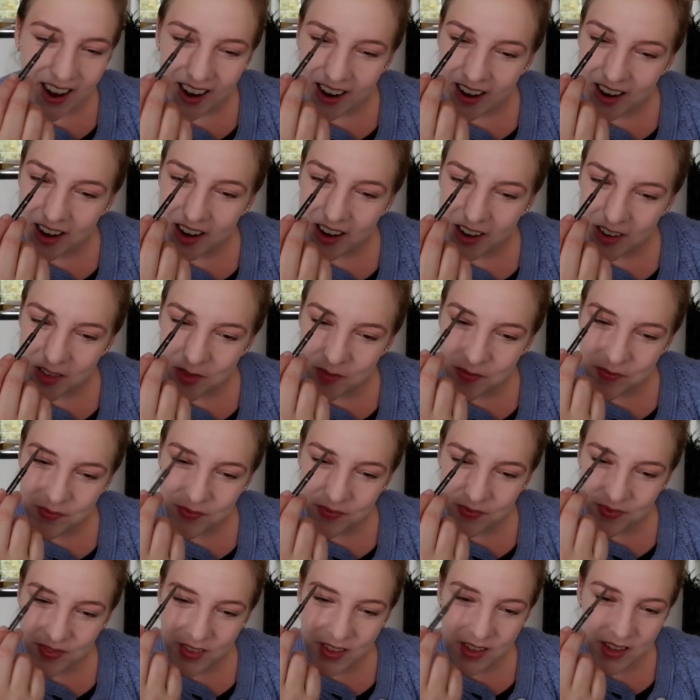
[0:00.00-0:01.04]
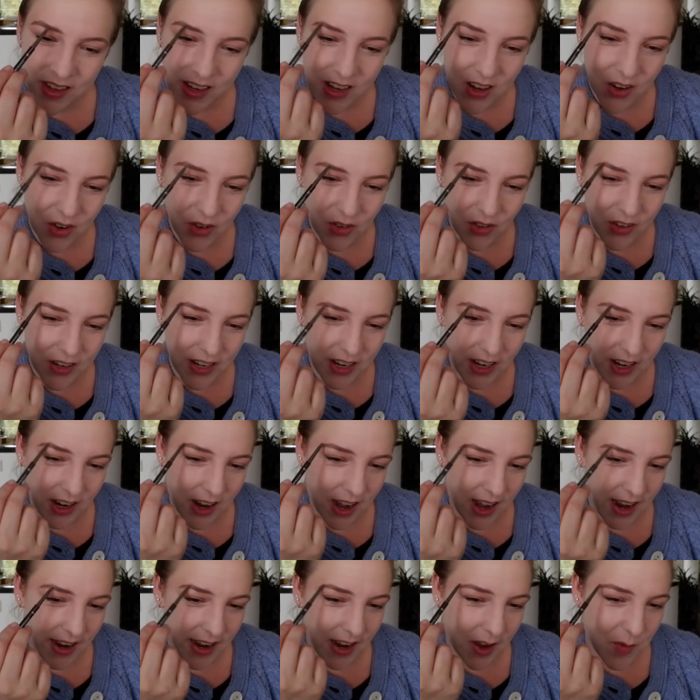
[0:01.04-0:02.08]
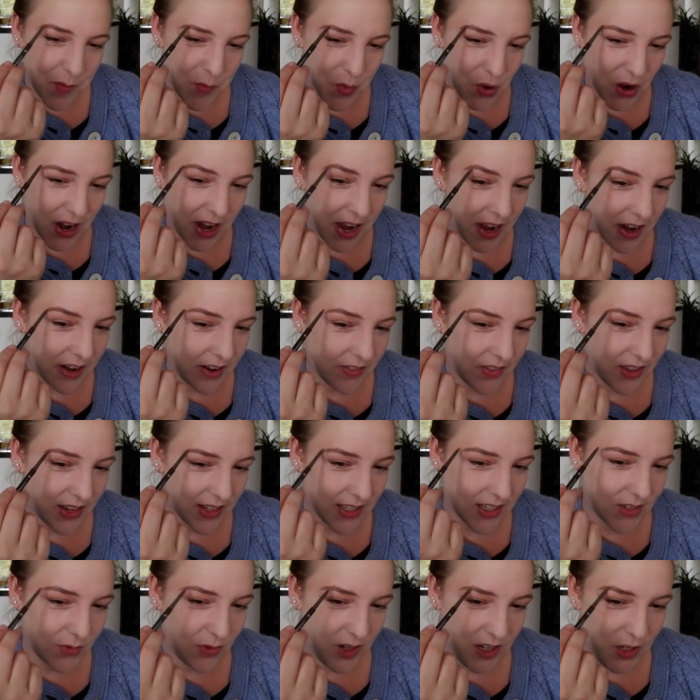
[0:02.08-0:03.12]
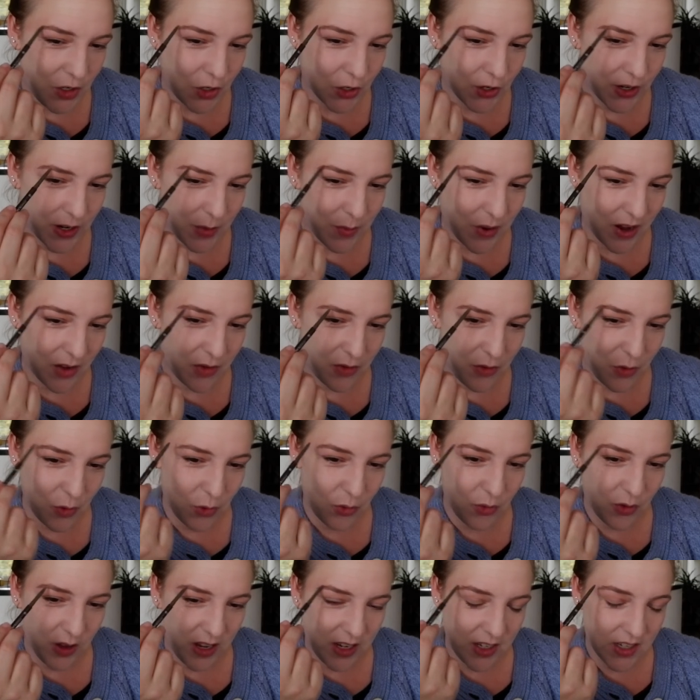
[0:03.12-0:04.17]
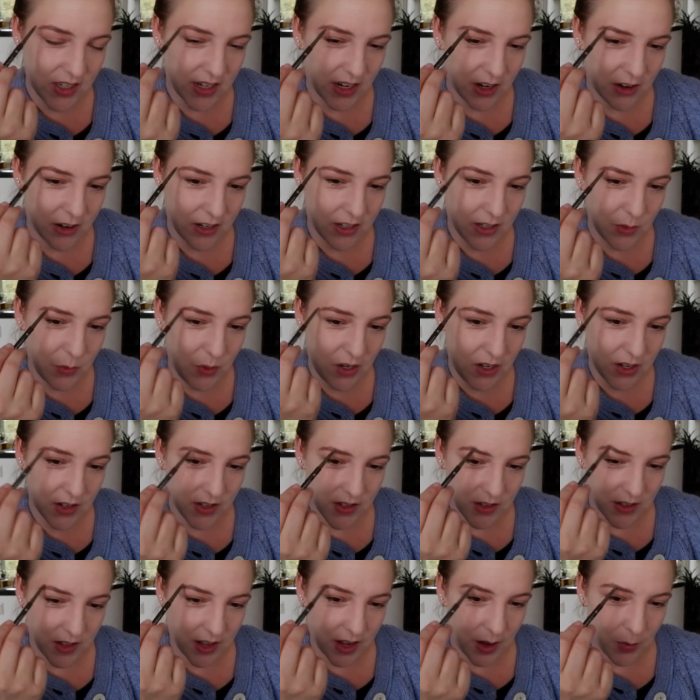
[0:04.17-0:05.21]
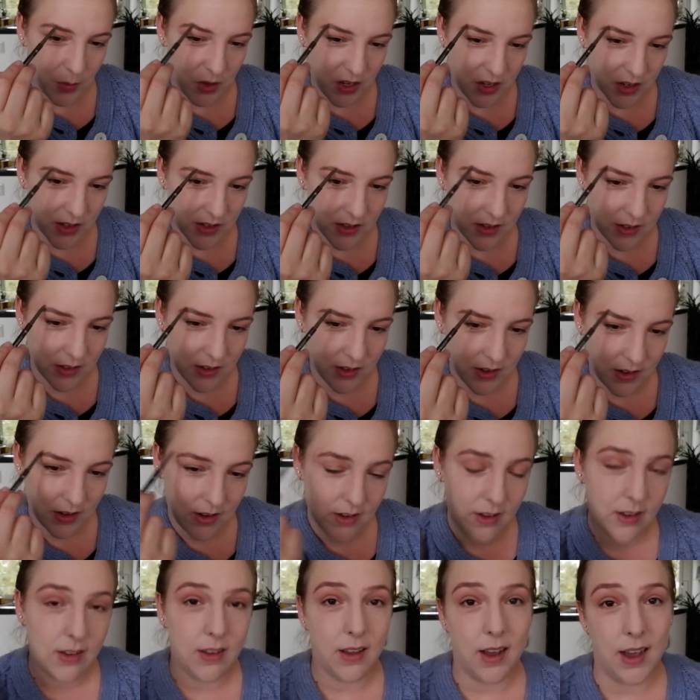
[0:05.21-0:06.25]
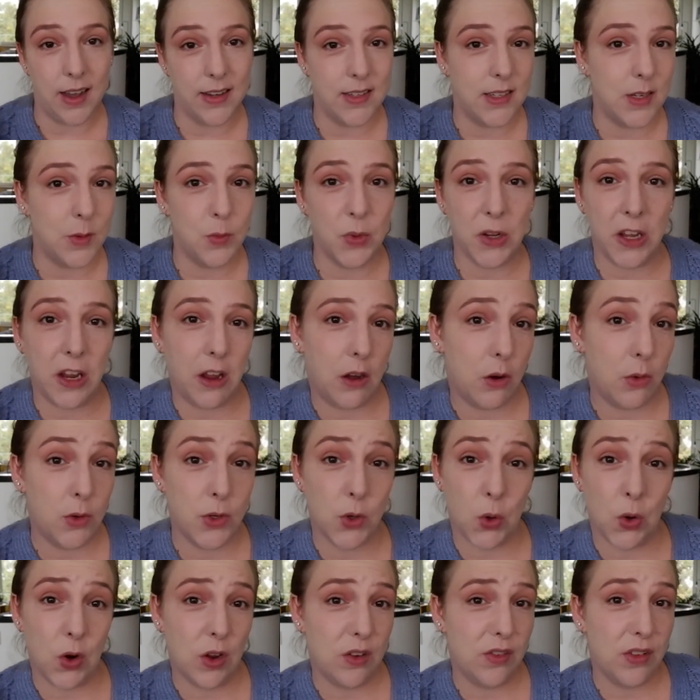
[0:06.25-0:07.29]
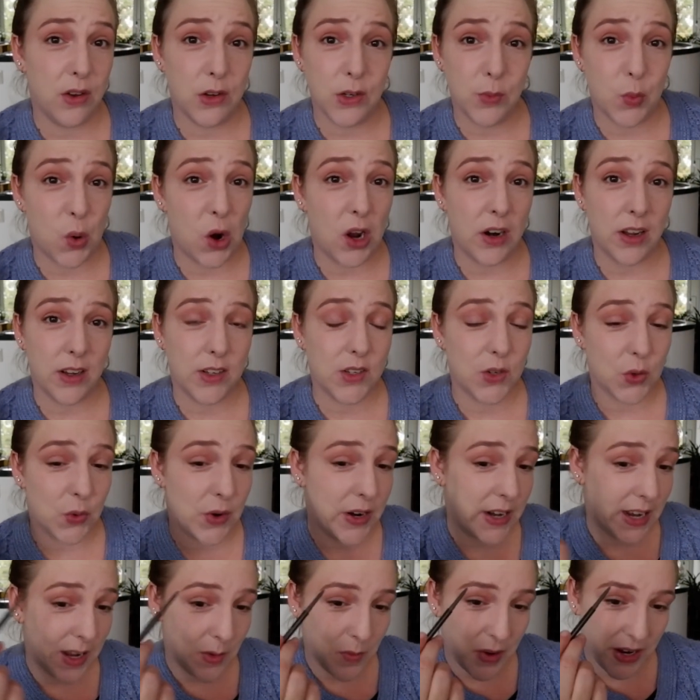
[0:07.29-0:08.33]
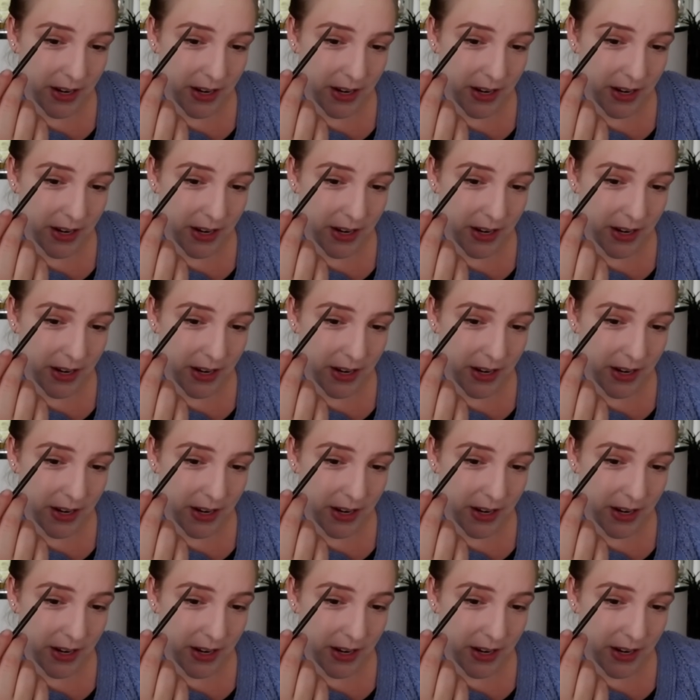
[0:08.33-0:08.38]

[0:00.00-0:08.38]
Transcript: um, the only high-end brand that's featured in my full face series because of that, because I simply owned all of those products already in